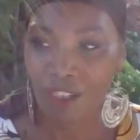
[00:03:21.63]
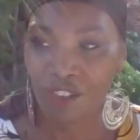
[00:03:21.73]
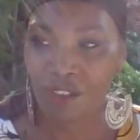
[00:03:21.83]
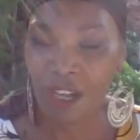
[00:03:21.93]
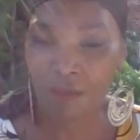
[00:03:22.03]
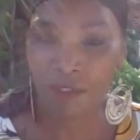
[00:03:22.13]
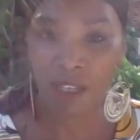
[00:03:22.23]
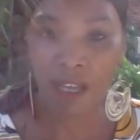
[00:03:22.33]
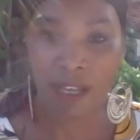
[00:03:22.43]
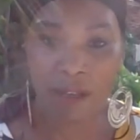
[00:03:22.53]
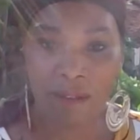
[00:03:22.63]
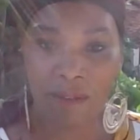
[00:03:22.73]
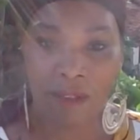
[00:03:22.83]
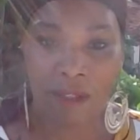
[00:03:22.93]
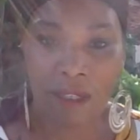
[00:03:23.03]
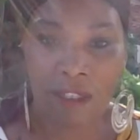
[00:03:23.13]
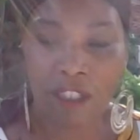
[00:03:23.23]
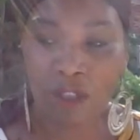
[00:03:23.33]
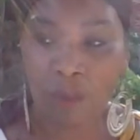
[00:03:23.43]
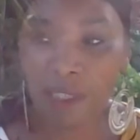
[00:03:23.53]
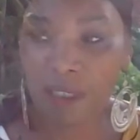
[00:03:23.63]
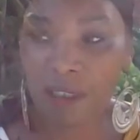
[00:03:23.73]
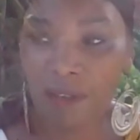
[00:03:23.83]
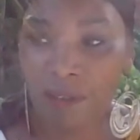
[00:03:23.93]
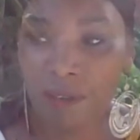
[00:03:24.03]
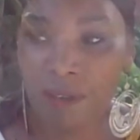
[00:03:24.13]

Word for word: you have to have a little bit of